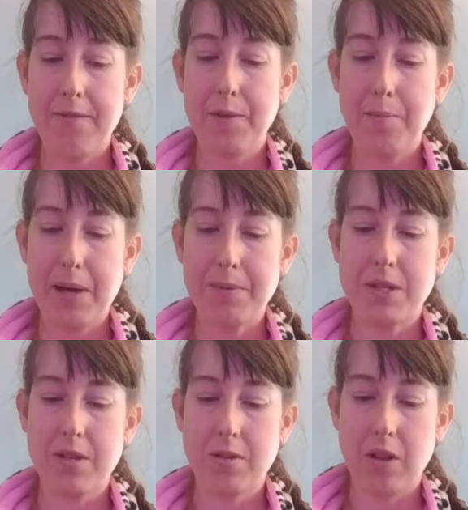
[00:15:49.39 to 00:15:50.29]
the
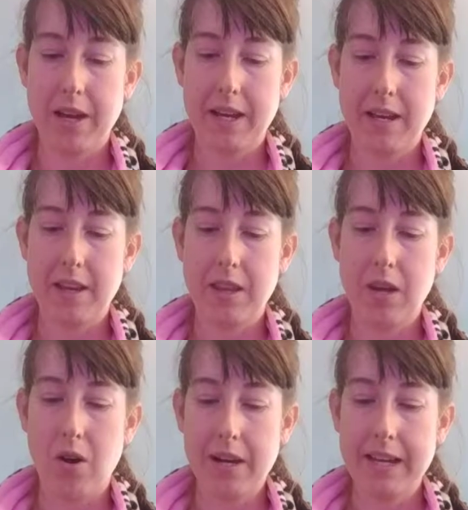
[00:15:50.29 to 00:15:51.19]
peptidoglycan, the
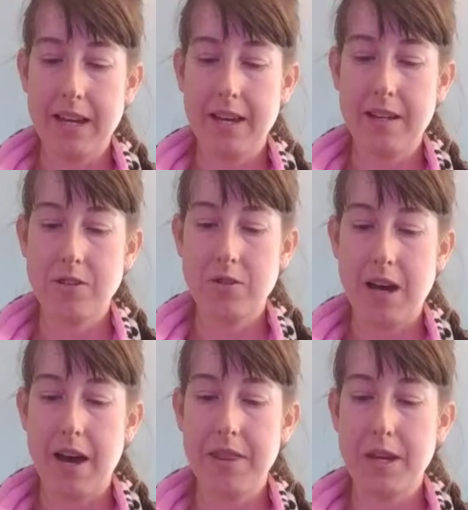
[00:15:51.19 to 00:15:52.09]
archaea do not.